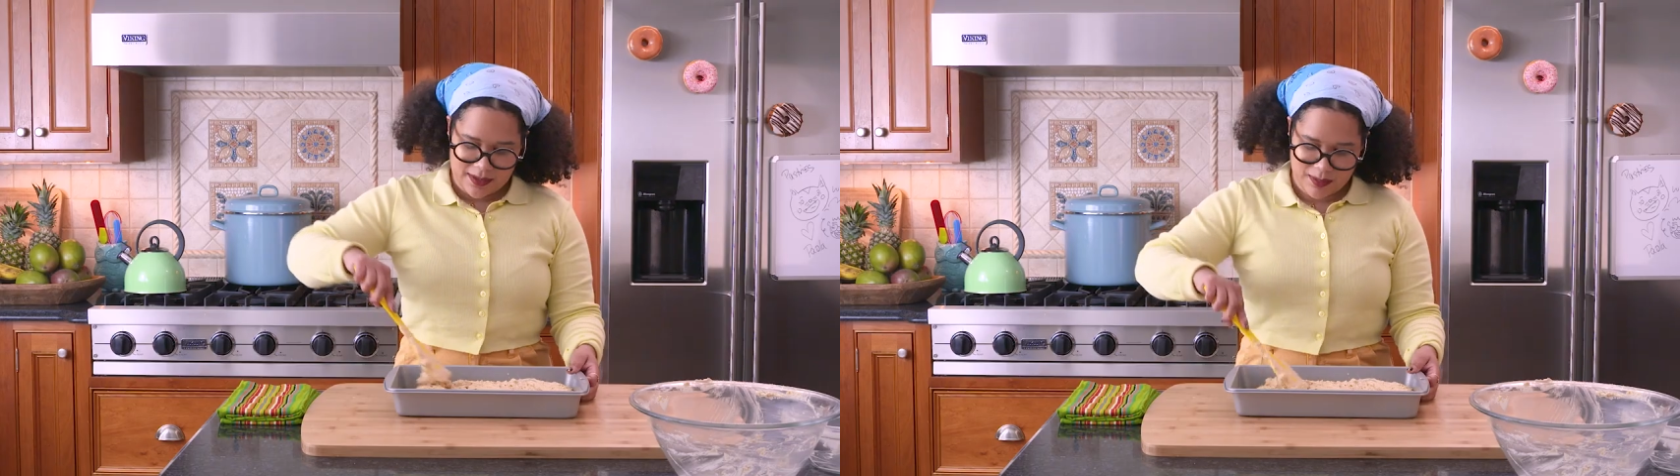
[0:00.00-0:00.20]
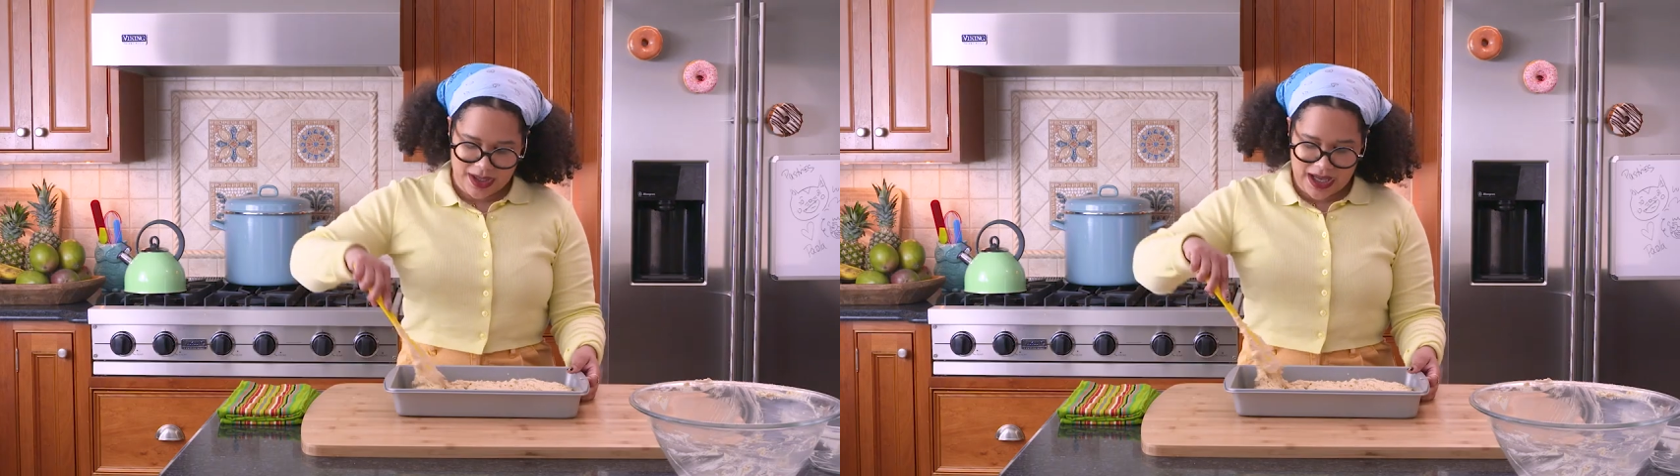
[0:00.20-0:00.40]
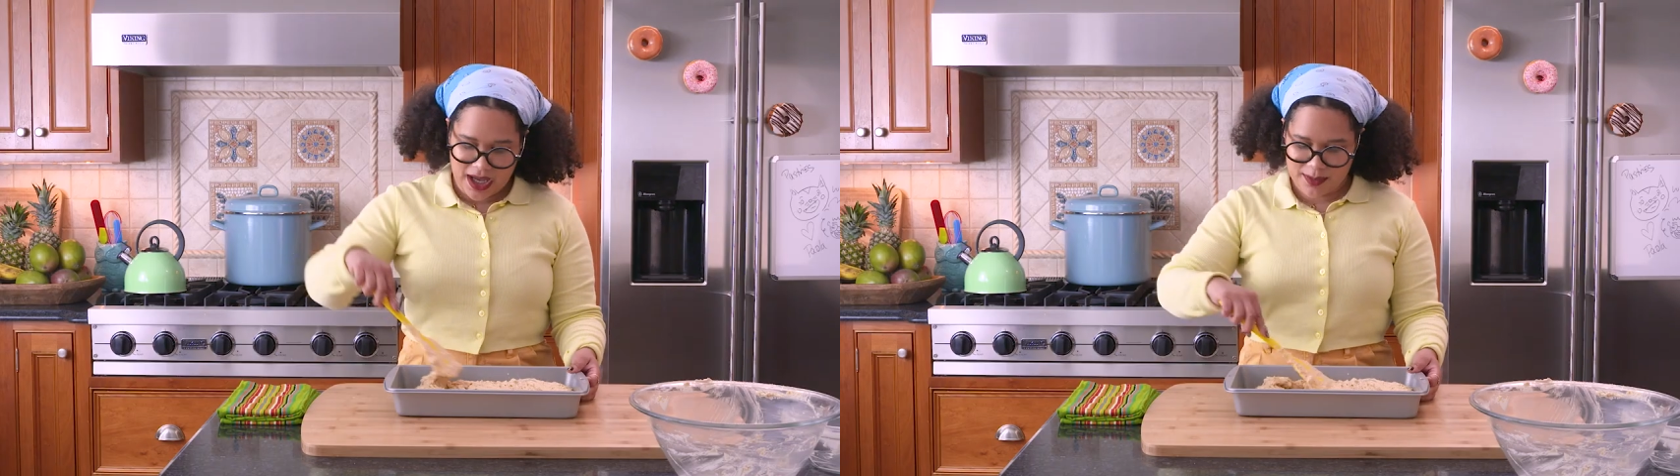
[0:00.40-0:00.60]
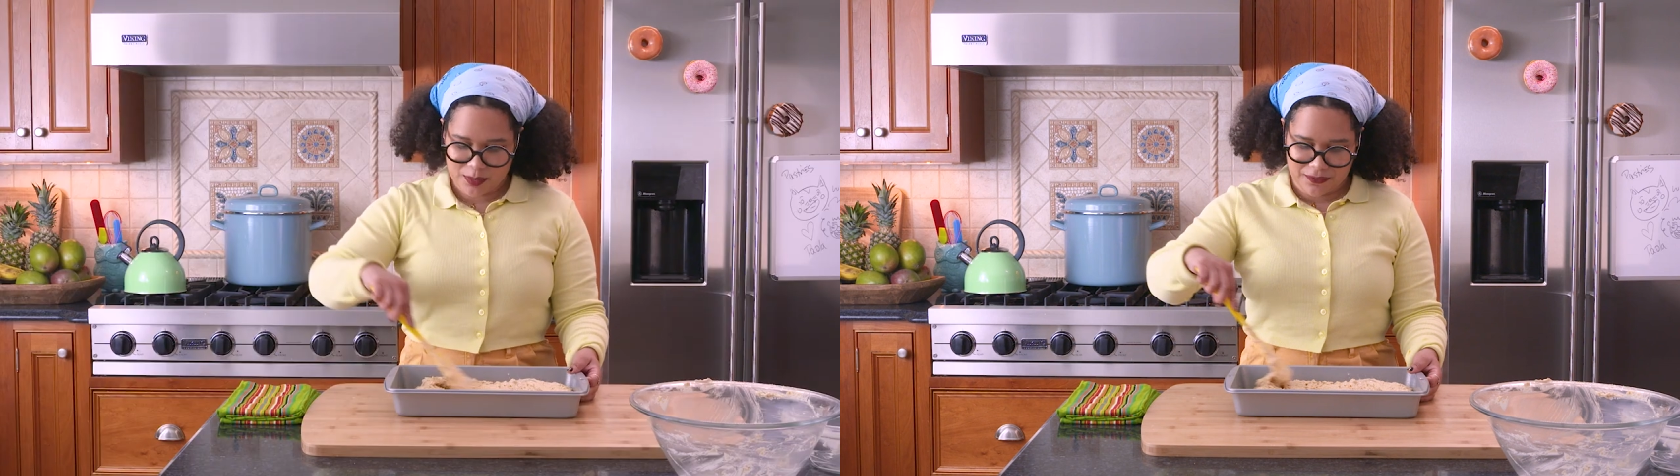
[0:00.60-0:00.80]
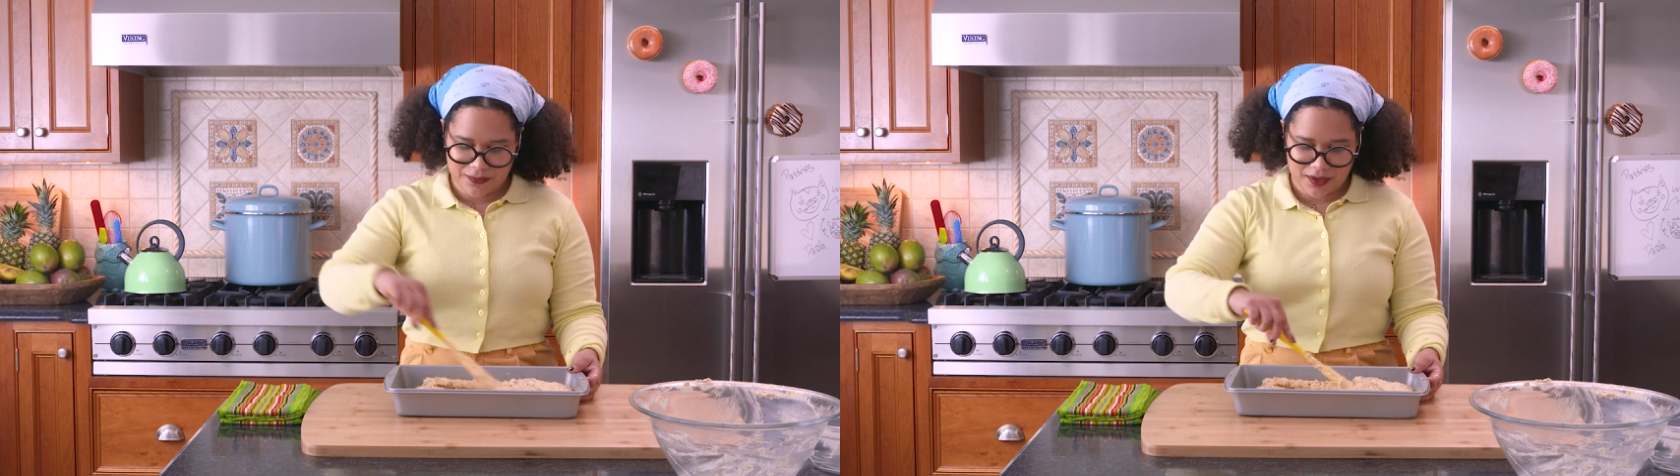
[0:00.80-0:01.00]
but I
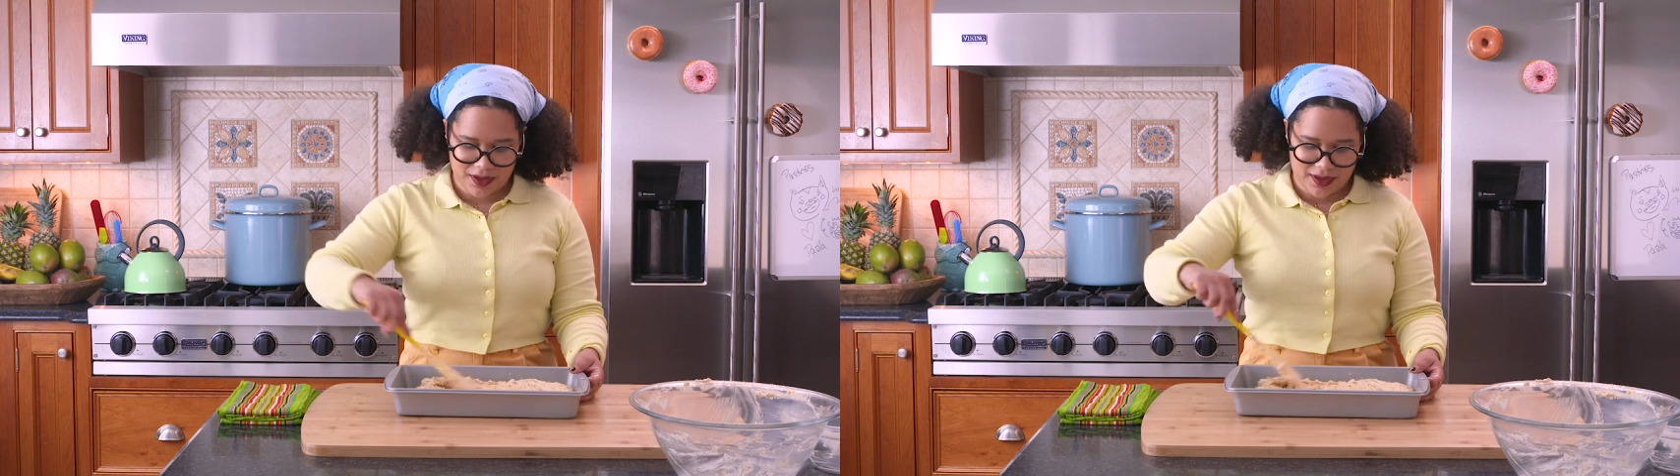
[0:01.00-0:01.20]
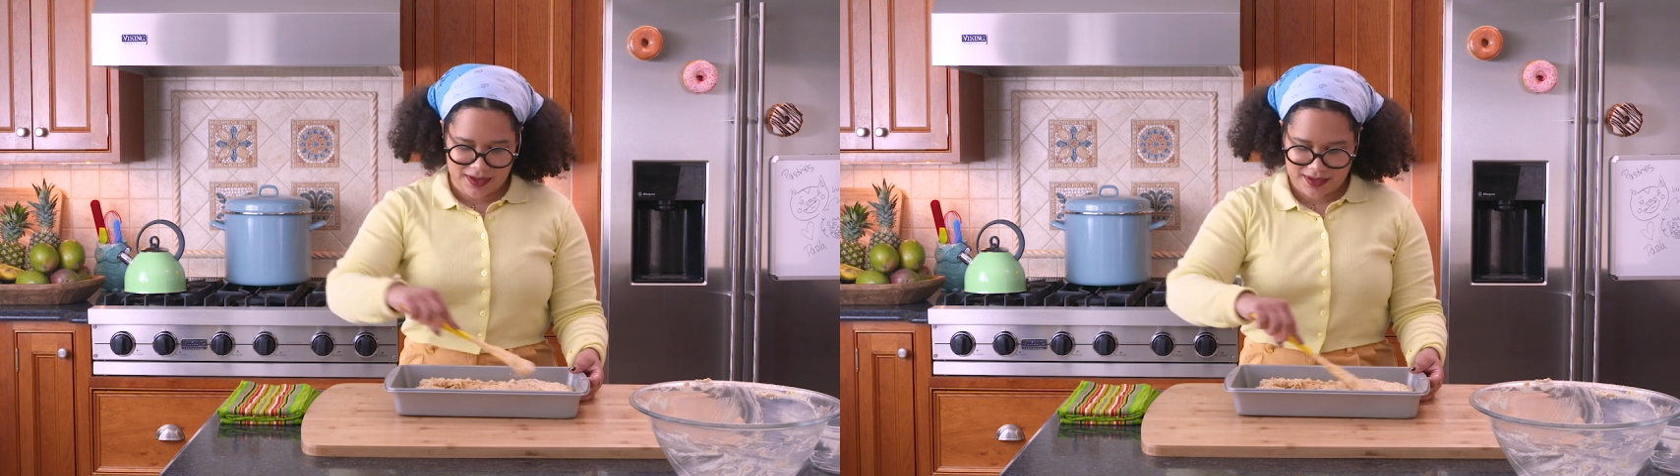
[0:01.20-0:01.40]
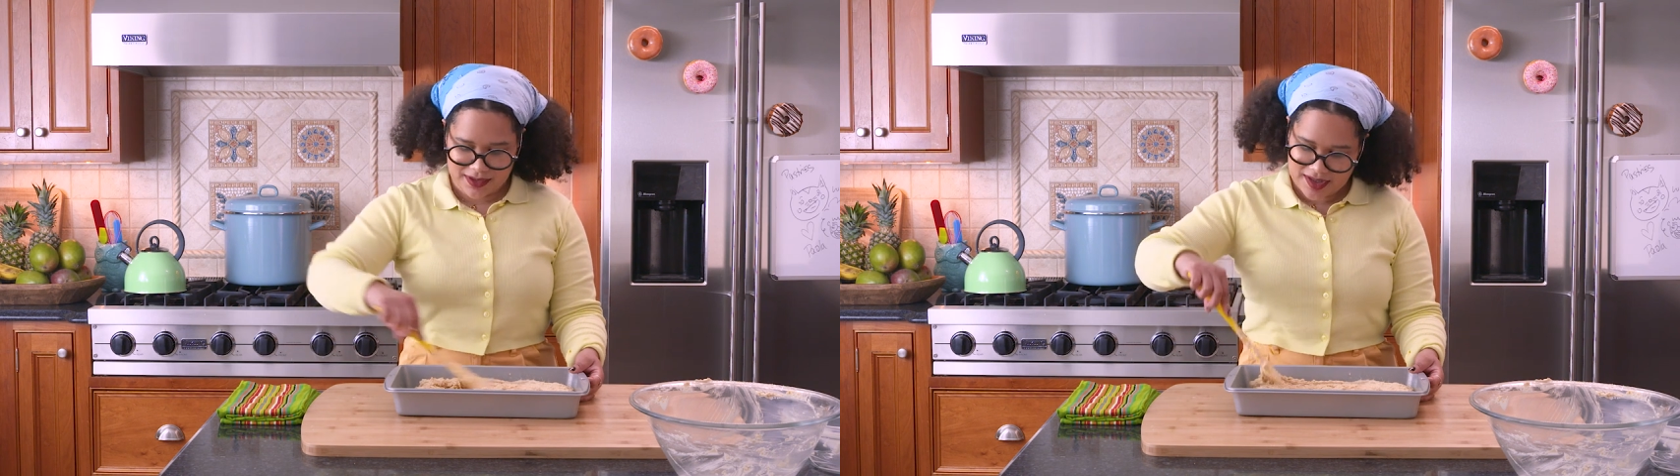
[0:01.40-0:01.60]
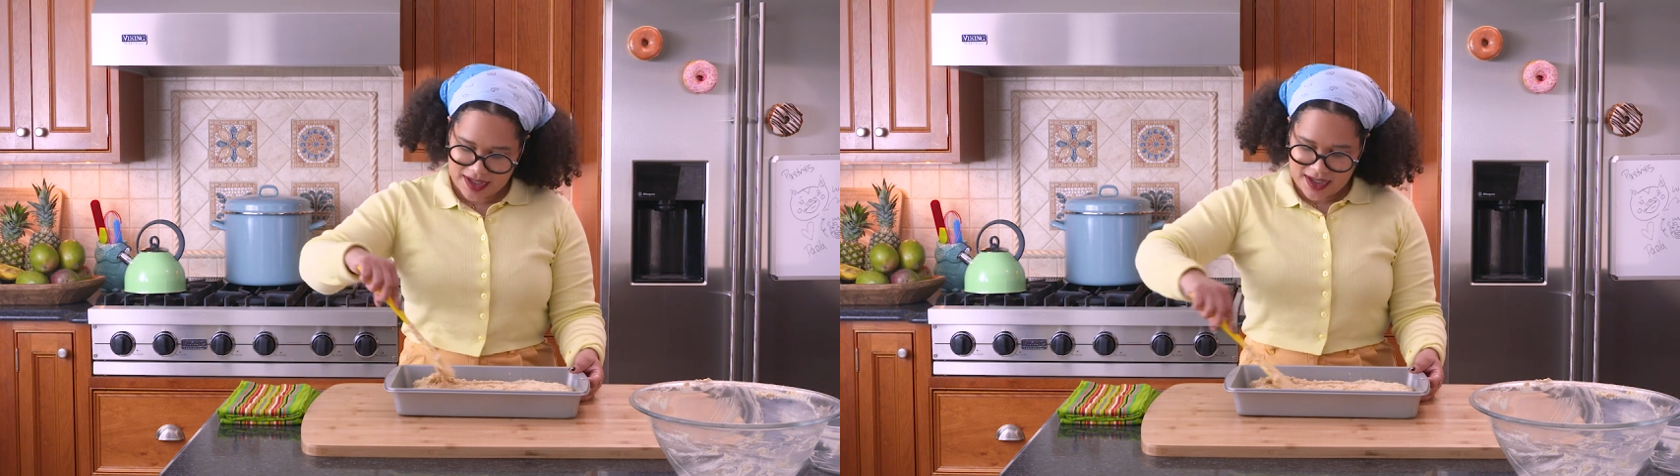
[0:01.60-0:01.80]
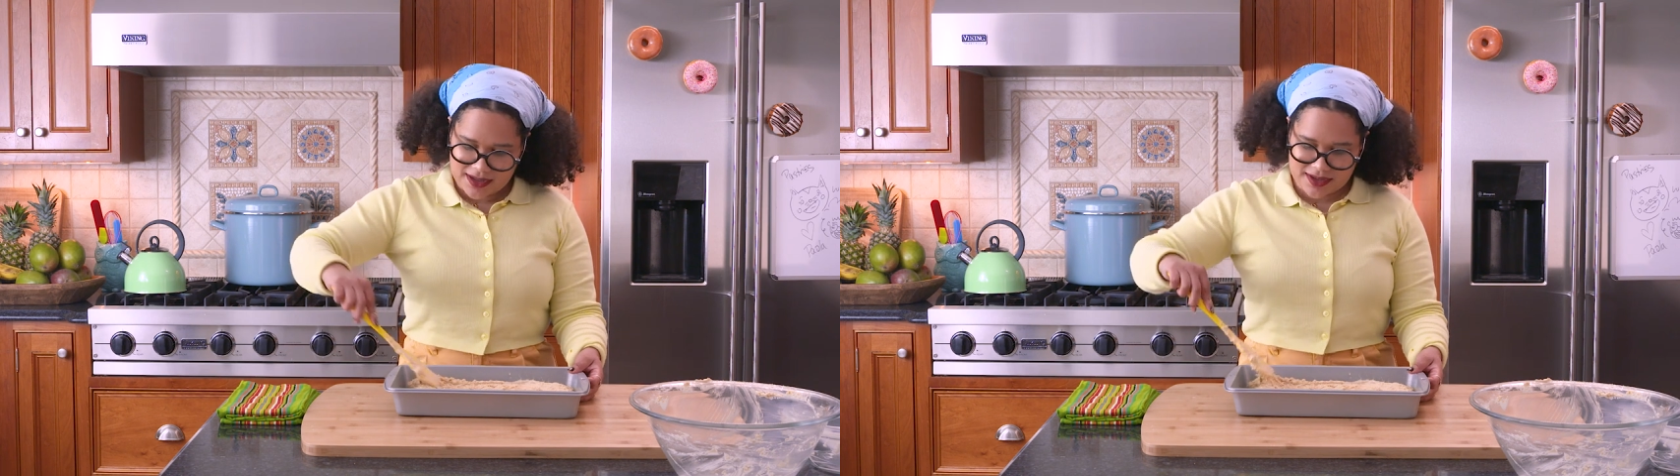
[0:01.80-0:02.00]
prefer
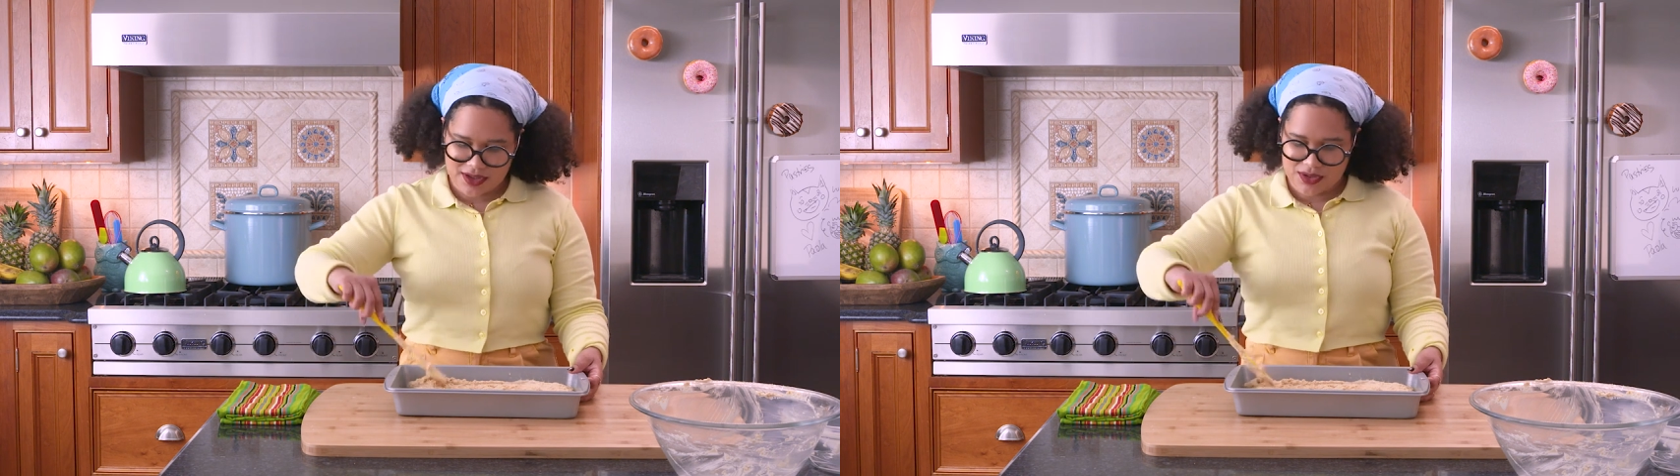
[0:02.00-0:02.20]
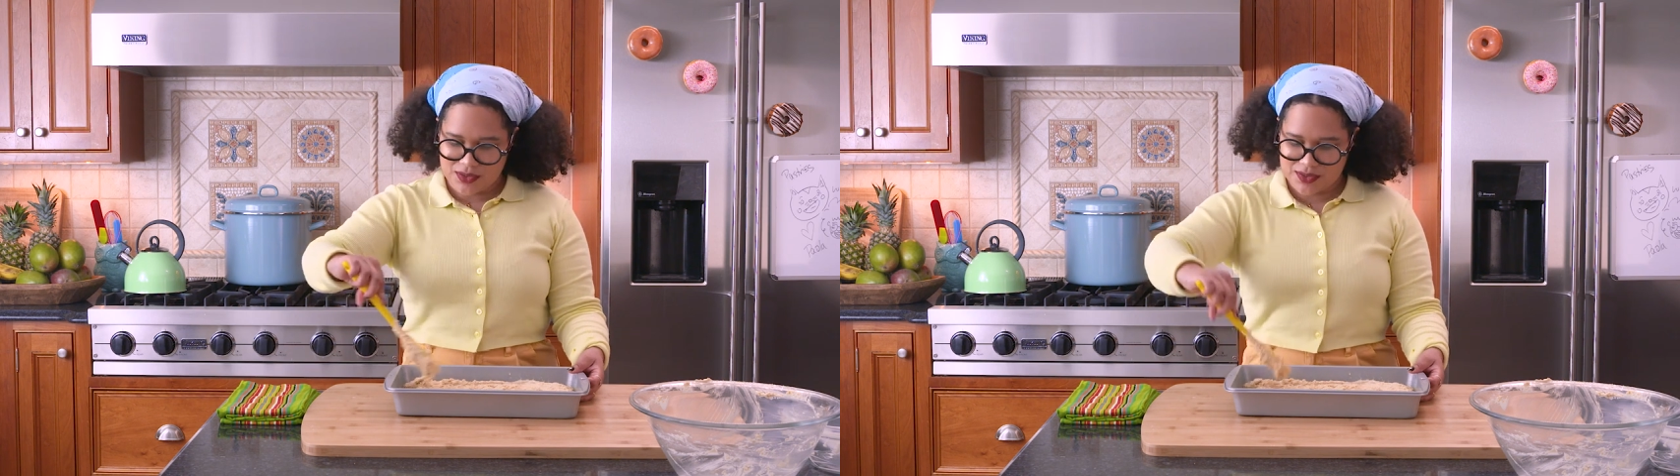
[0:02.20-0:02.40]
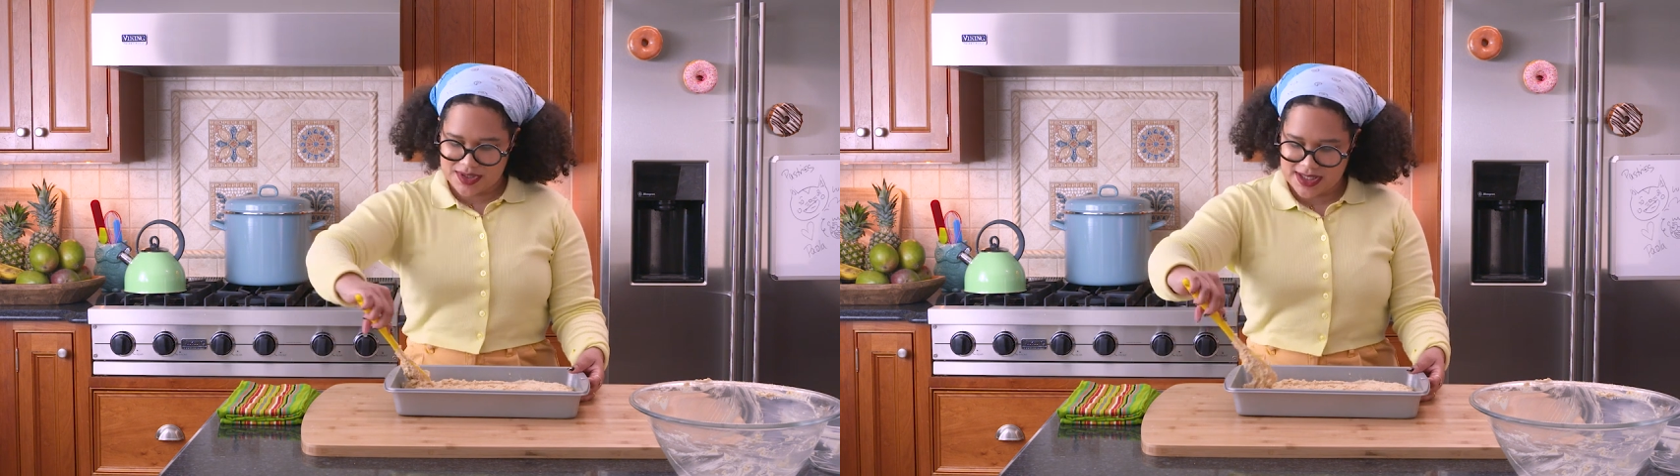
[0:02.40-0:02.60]
to use